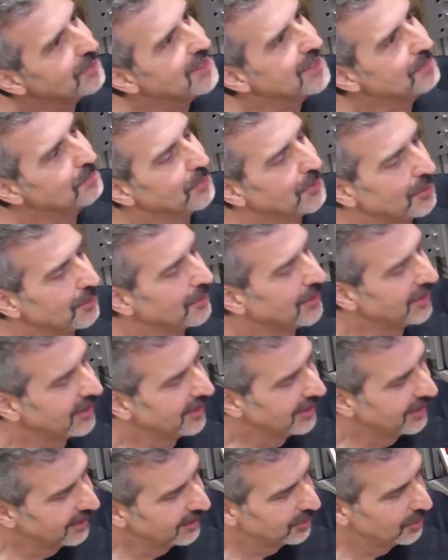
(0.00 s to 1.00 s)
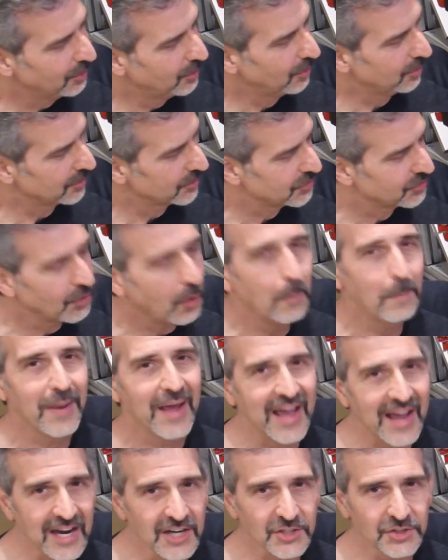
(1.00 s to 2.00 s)
people who are so
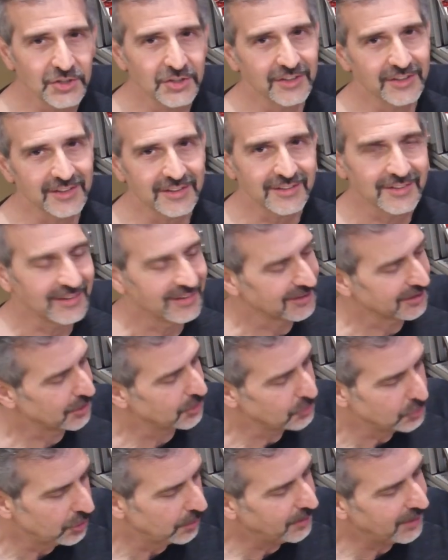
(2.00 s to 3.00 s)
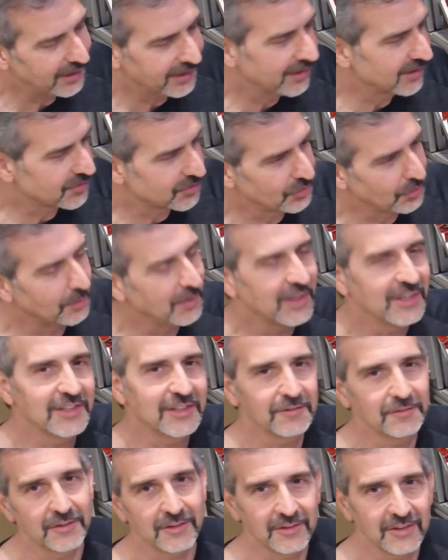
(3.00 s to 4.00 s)
passionate, contributing at so many
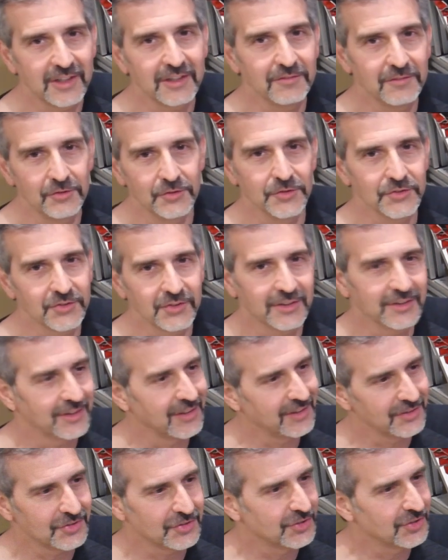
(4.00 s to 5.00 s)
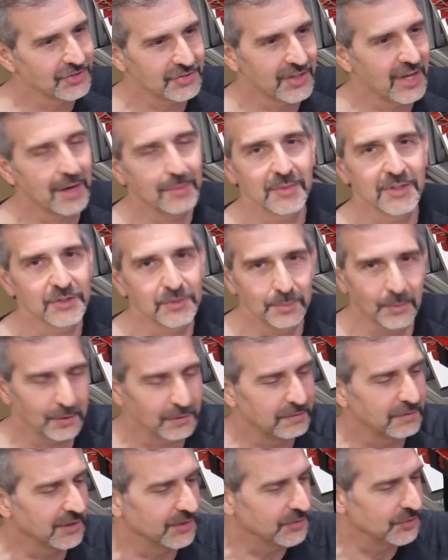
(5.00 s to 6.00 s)
different levels, it's just that much more
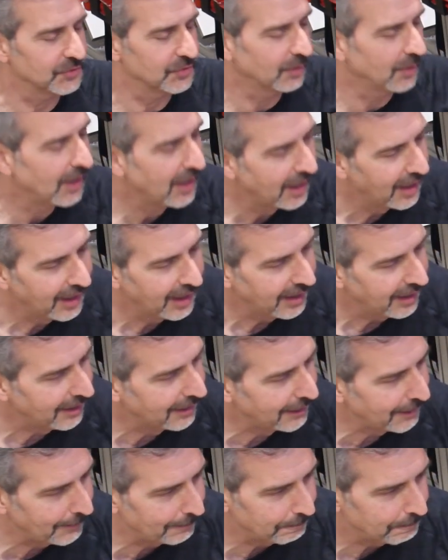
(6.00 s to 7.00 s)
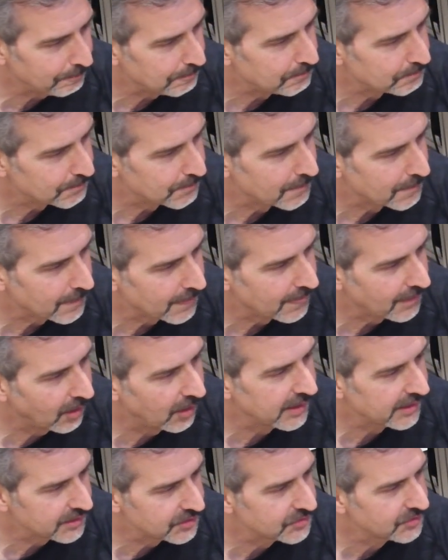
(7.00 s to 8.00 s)
fun. So all
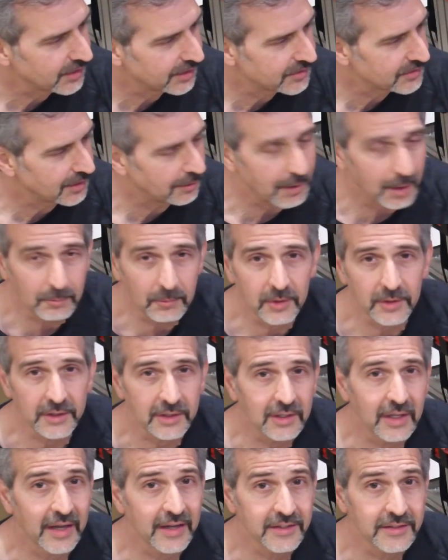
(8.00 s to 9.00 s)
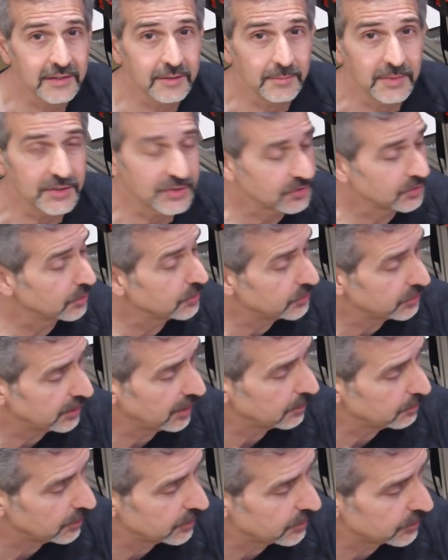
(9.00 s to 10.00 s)
I can say is I'm really glad to be
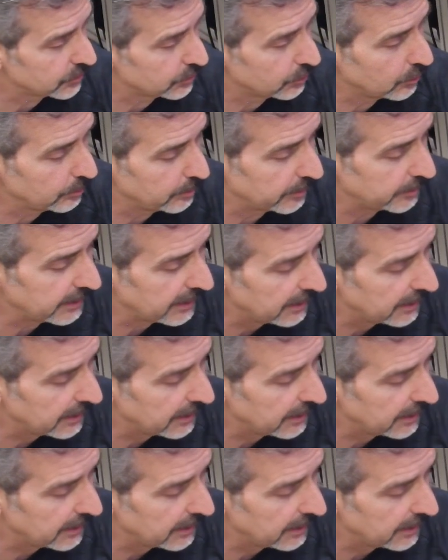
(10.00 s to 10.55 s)
associated with this group of